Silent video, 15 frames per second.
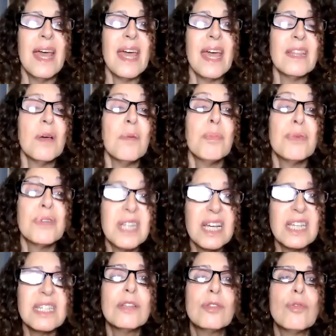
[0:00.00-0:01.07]
And
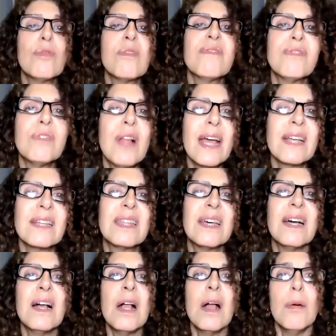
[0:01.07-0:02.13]
precisely to reflect
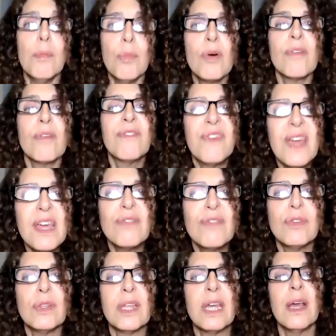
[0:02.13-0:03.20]
more
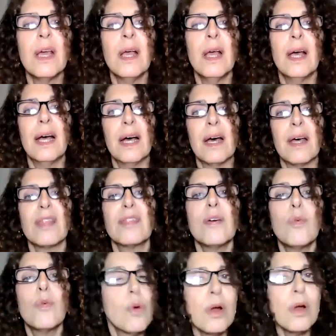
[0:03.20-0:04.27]
faithfully the
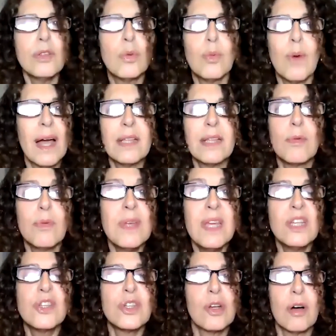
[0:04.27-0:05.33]
worldwide
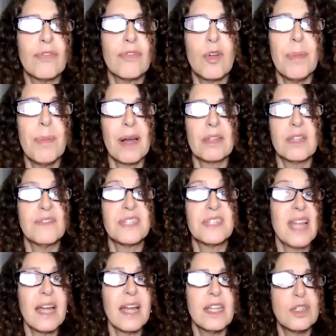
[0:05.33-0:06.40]
reach of comparative
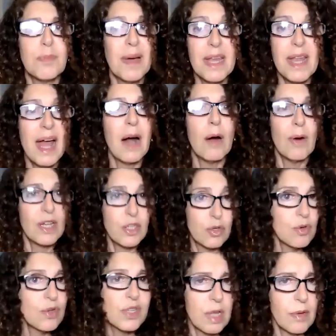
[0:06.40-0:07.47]
studies by now at
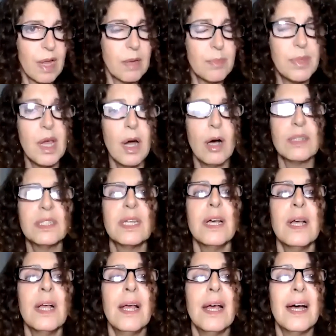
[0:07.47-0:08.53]
Georgetown and beyond,
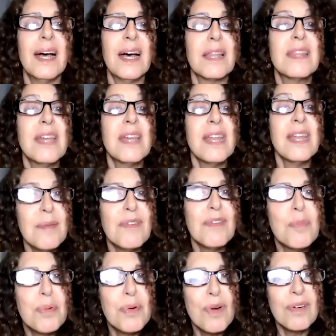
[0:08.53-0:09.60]
the name
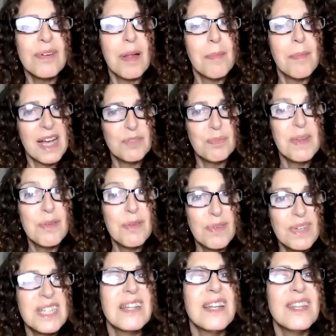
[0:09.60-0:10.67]
of the program has been
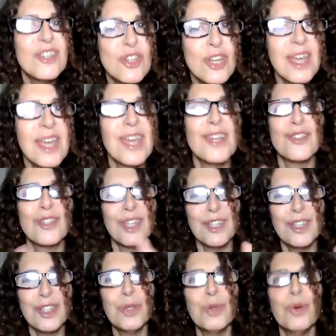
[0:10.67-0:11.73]
recently changed
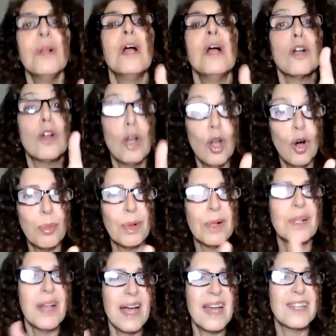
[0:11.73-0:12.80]
to
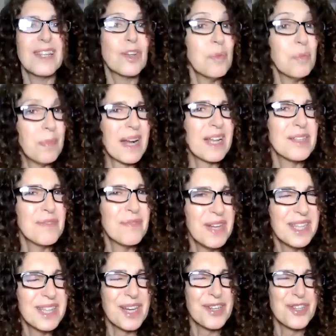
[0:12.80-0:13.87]
Global and Comparative
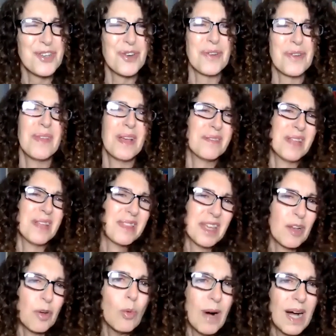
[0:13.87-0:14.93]
Literature, and I
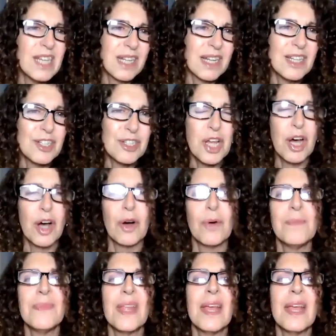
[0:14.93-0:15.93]
think wisely so.